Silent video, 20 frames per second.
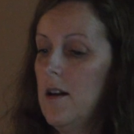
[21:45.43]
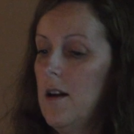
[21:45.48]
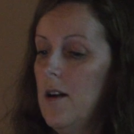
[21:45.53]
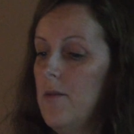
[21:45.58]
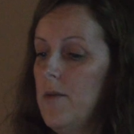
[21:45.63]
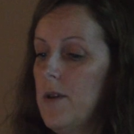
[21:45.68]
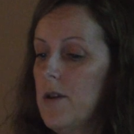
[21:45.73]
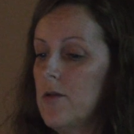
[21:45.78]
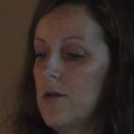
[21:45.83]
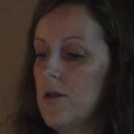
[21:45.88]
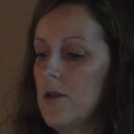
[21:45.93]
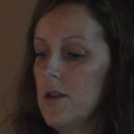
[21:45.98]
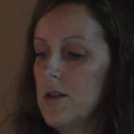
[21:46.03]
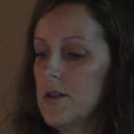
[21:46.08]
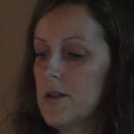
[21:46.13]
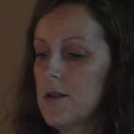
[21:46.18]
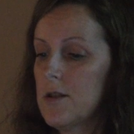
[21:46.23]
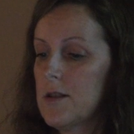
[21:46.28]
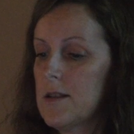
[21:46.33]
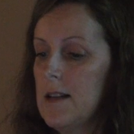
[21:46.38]
and we could
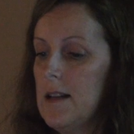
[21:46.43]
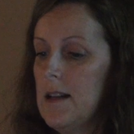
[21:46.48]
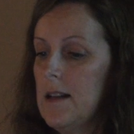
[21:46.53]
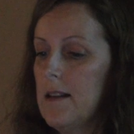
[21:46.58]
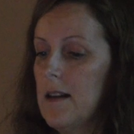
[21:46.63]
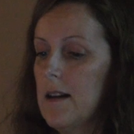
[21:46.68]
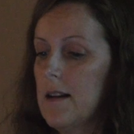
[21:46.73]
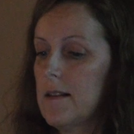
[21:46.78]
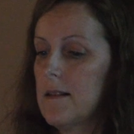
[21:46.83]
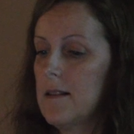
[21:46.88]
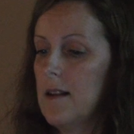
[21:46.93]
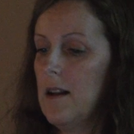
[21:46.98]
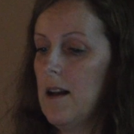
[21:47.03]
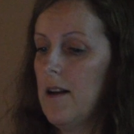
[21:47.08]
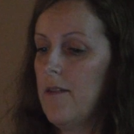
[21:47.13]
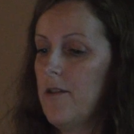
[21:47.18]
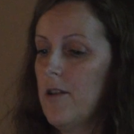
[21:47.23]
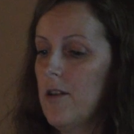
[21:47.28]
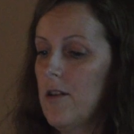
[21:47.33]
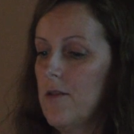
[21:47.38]
also see that the
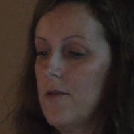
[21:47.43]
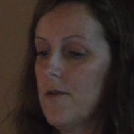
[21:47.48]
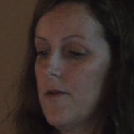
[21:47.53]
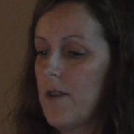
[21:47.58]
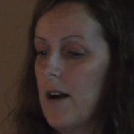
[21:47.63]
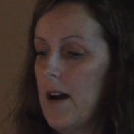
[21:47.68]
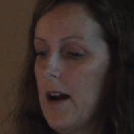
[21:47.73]
level of